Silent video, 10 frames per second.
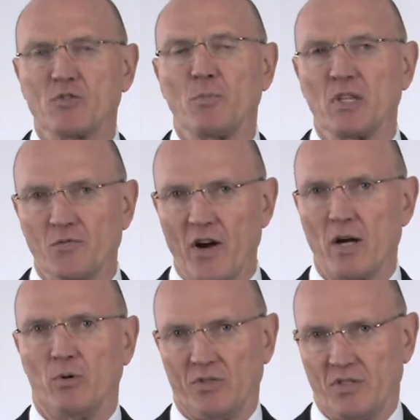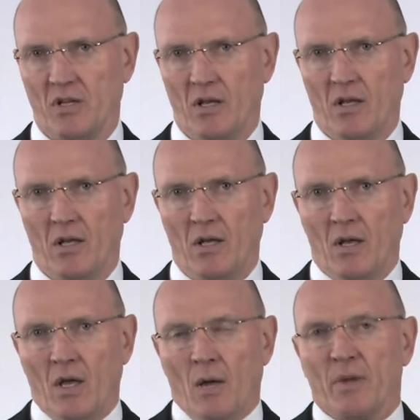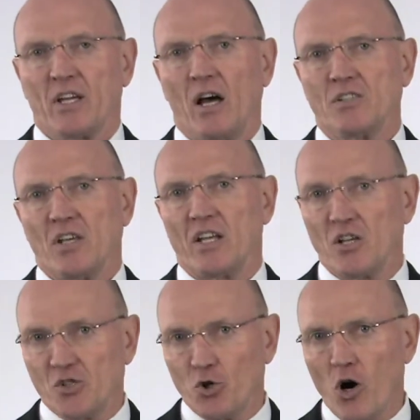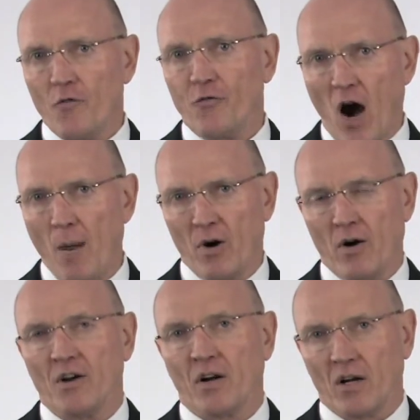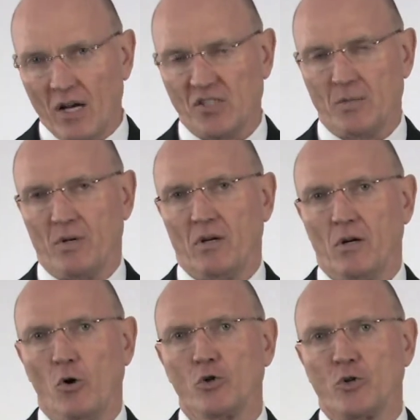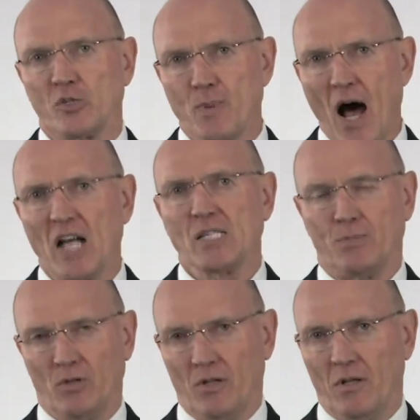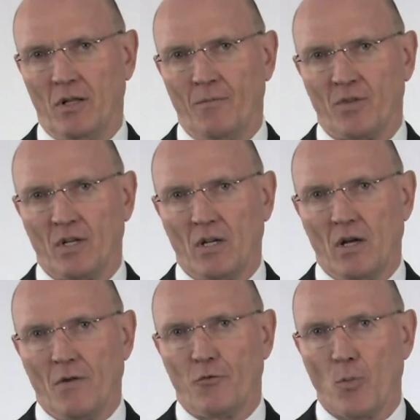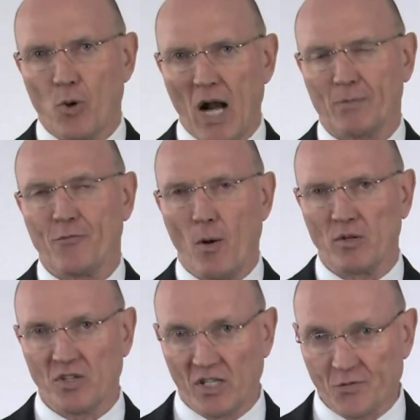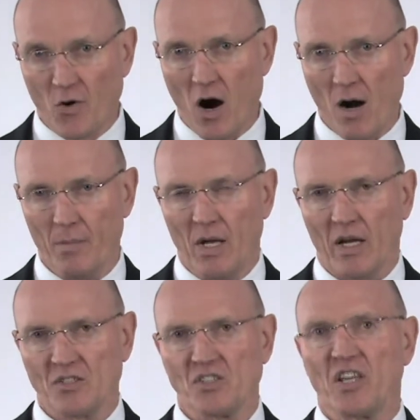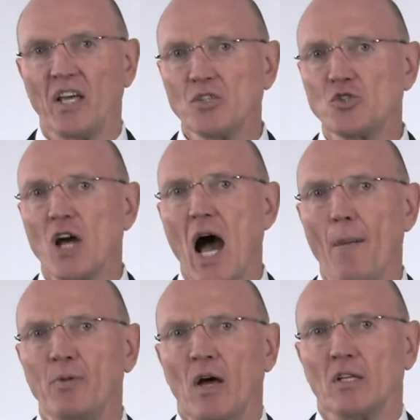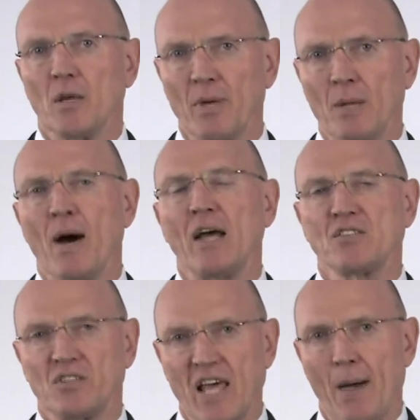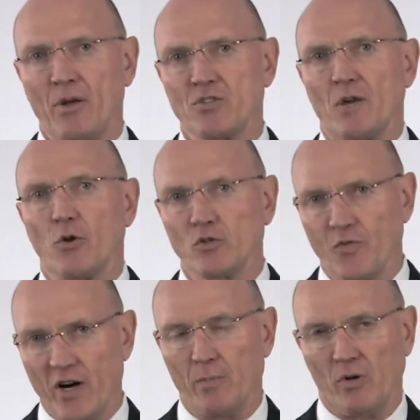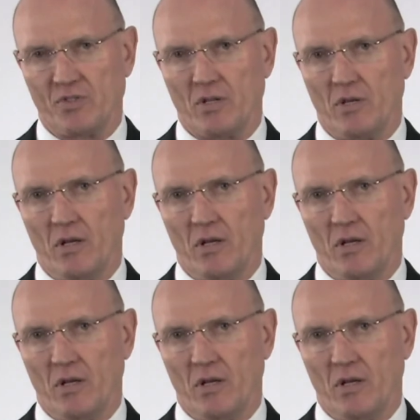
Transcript: from these variables because it is your farmer customer who is responsible for product performance on his farm because it's his job to minimize the damage of those variables.